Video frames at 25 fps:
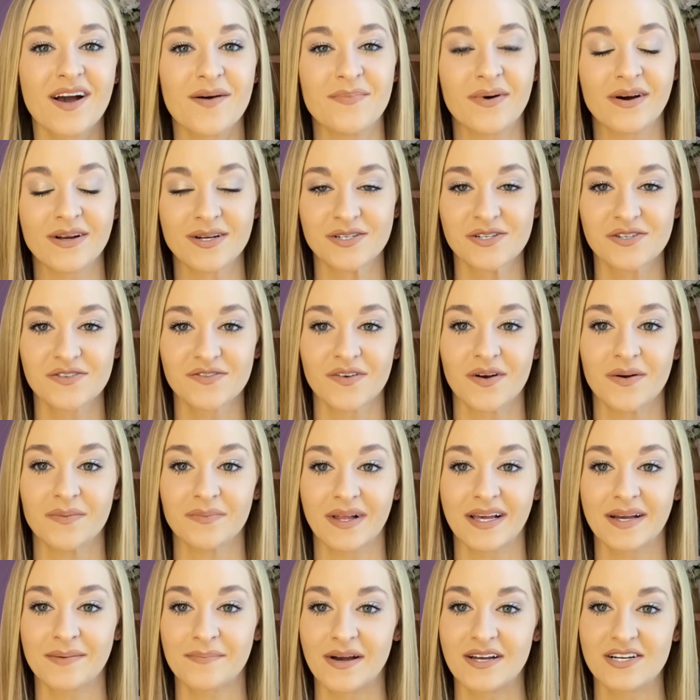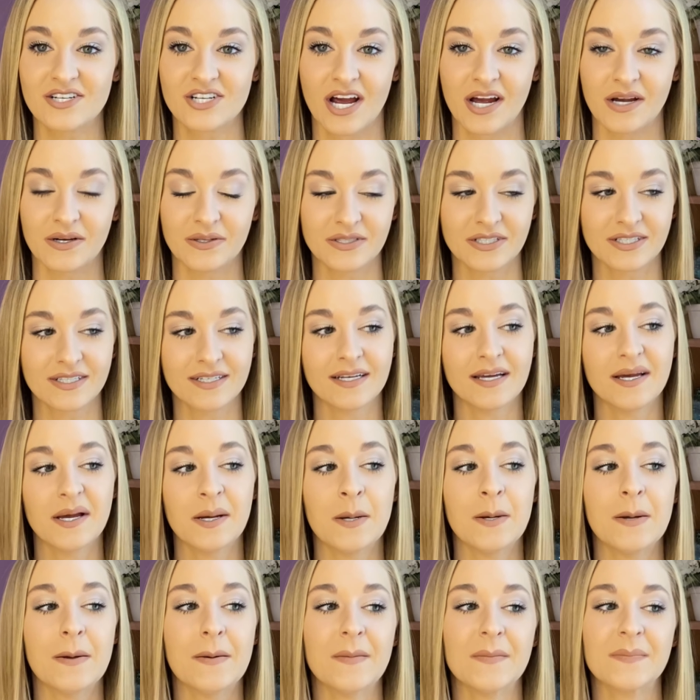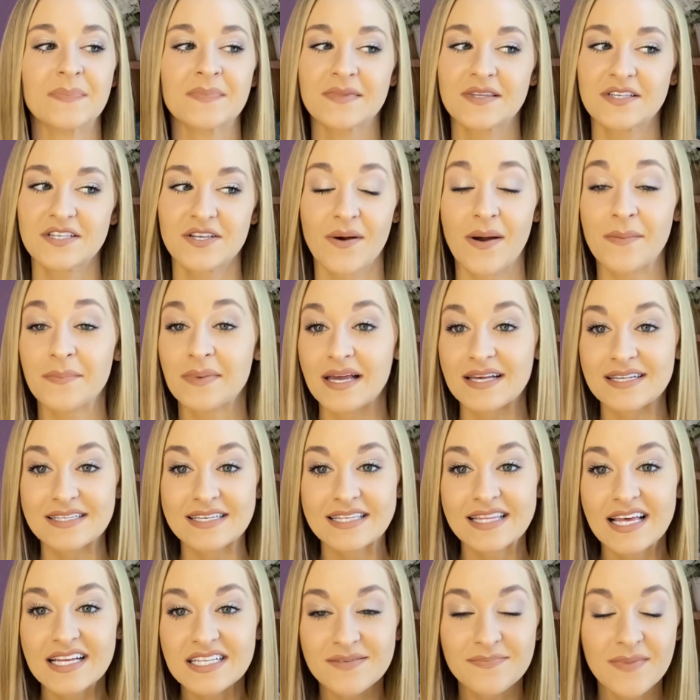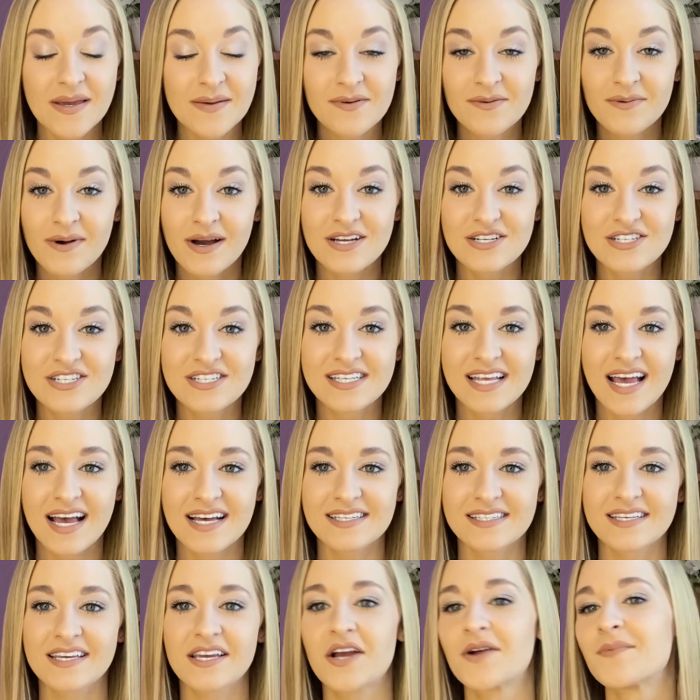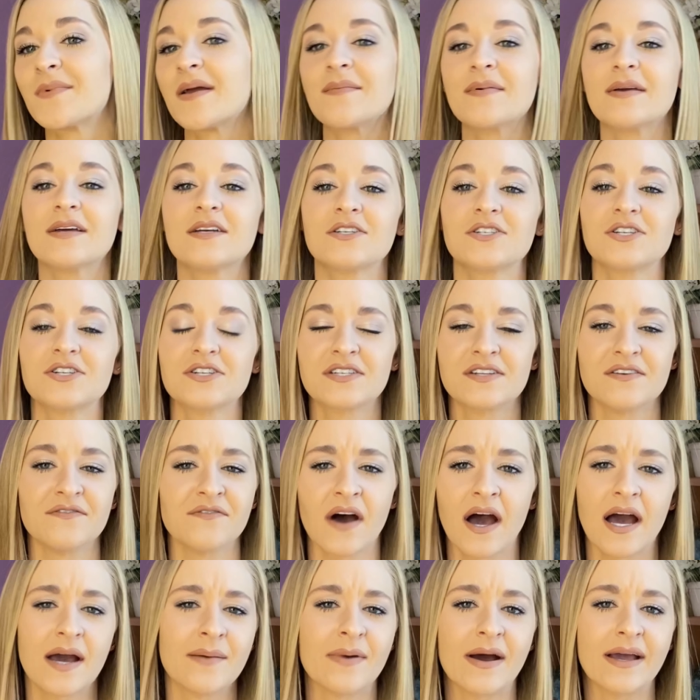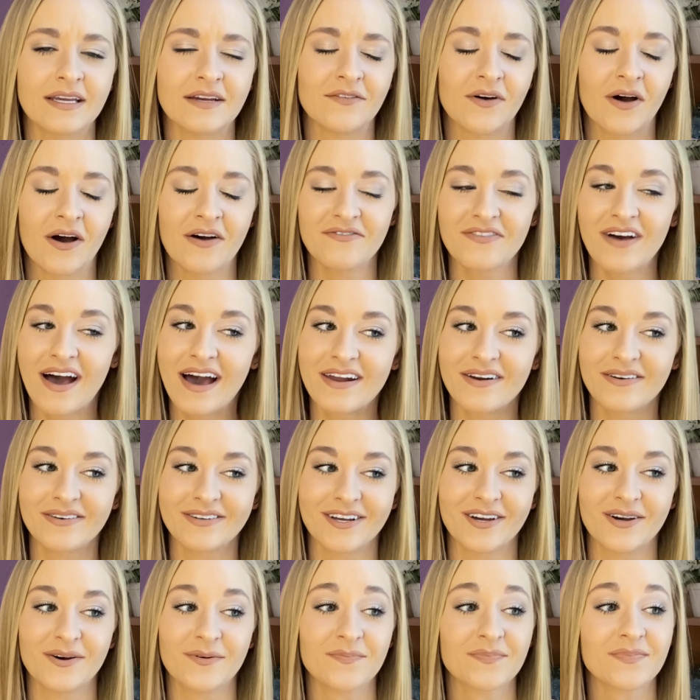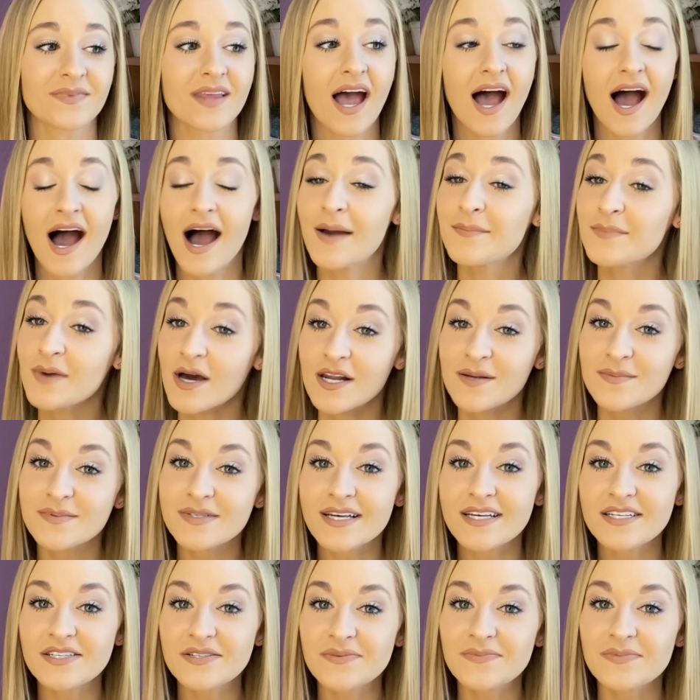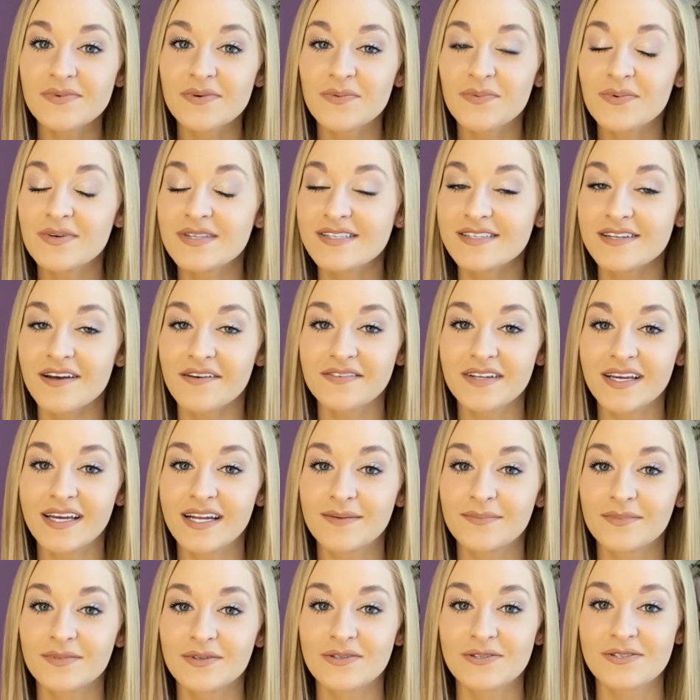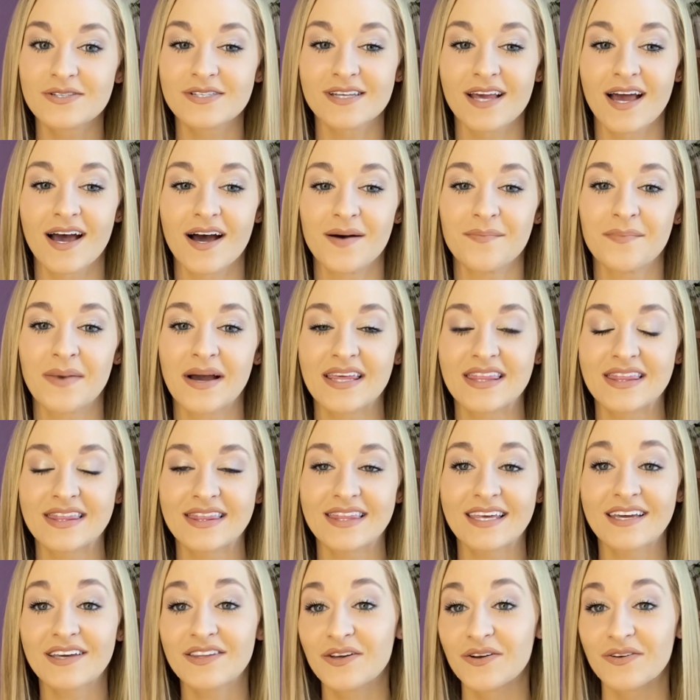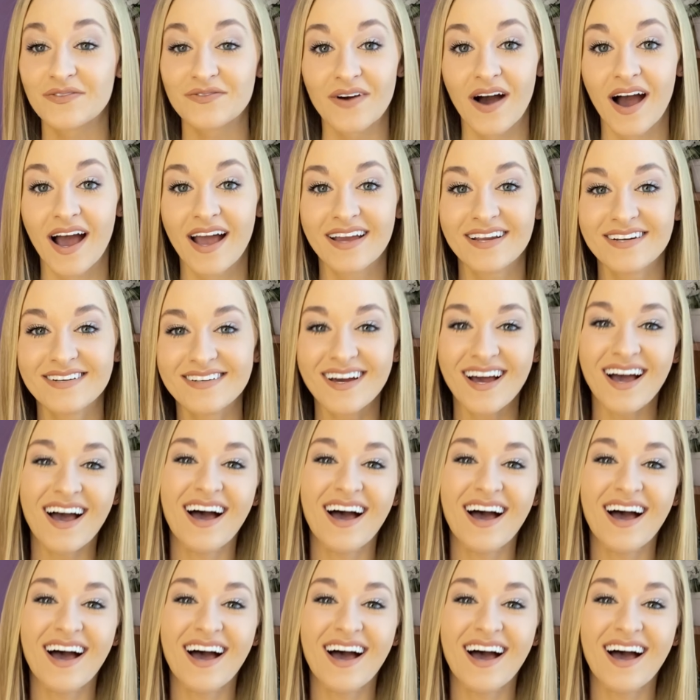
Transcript: a bunch from like my childhood. So I'm guessing that's maybe why she's asking, or maybe it's just a vibe I give off. I don't know. I'm not obsessed with stuffed animals. Um, I think they're fine.